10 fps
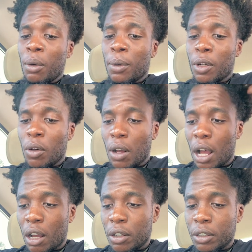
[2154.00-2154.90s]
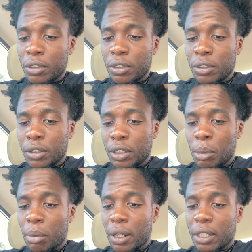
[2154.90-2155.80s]
We know how to
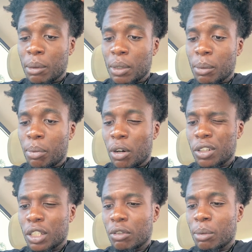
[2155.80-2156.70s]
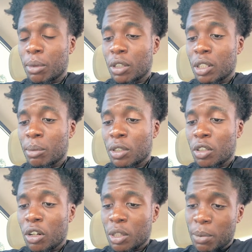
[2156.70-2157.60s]
break them into parts and rebuild them
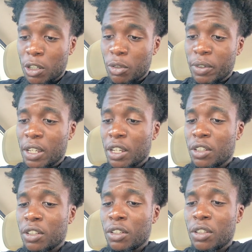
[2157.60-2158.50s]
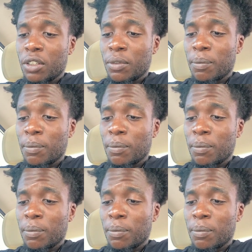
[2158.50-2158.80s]
into our specifications.